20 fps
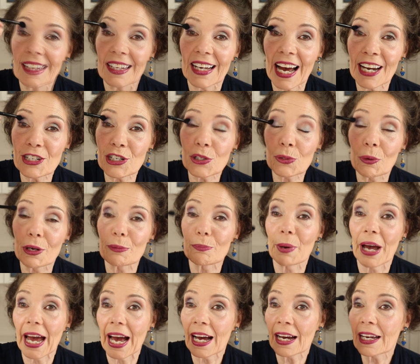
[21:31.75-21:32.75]
I just went
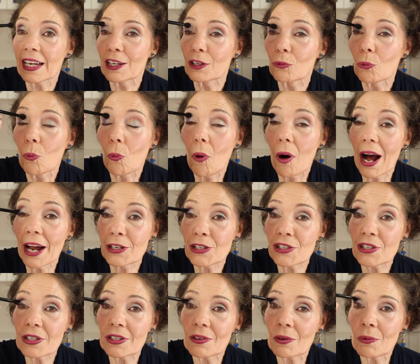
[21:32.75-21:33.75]
back and
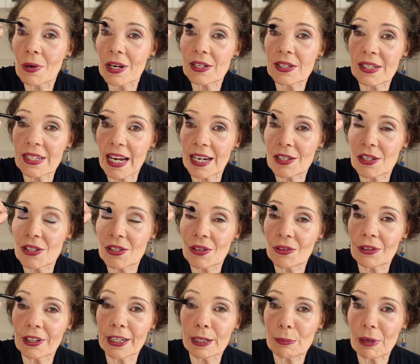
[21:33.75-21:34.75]
watched West Side
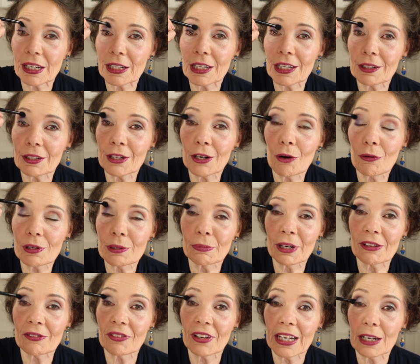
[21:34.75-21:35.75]
Story about a year ago with
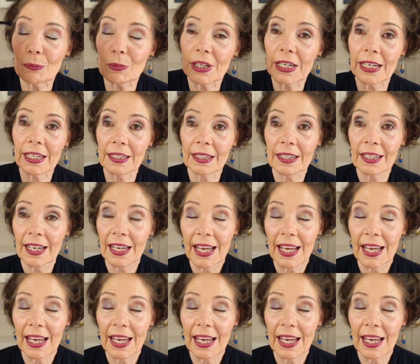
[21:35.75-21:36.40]
my family, and